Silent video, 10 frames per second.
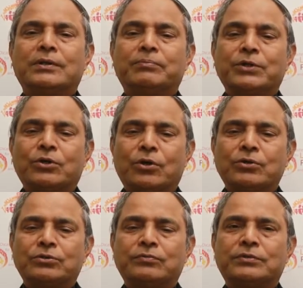
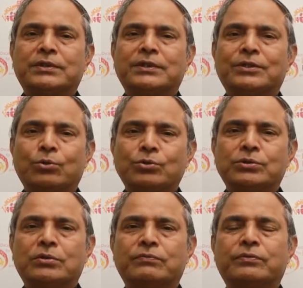because of the
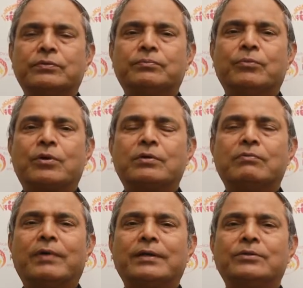erosion of moral
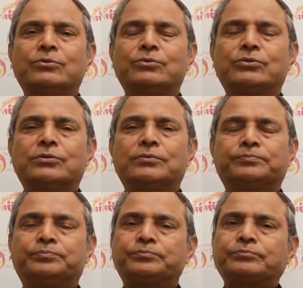values,
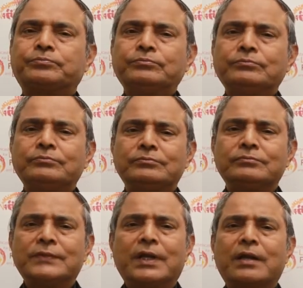
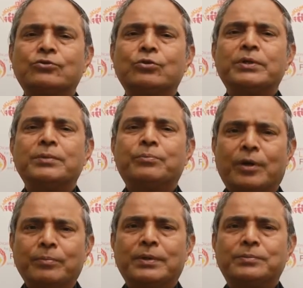there are so many
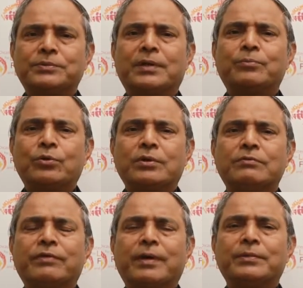problems. There are
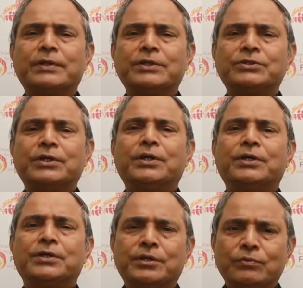broken families,
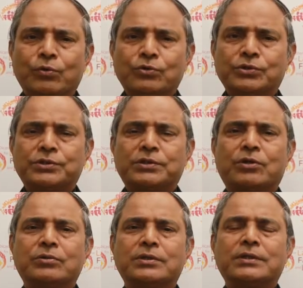divorces are
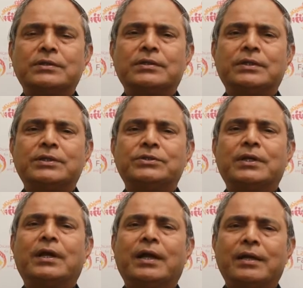on the increase,
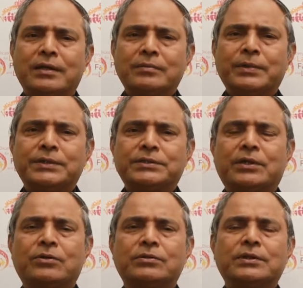annulments
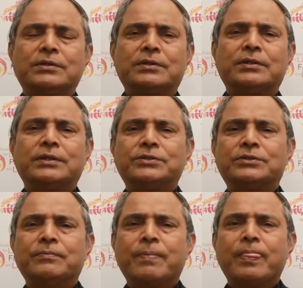are on the
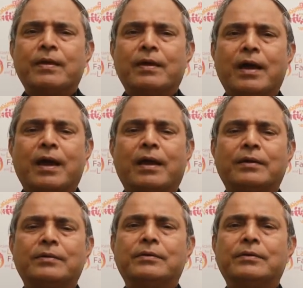increase,
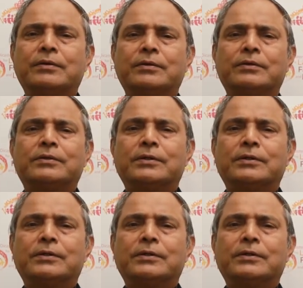and uh,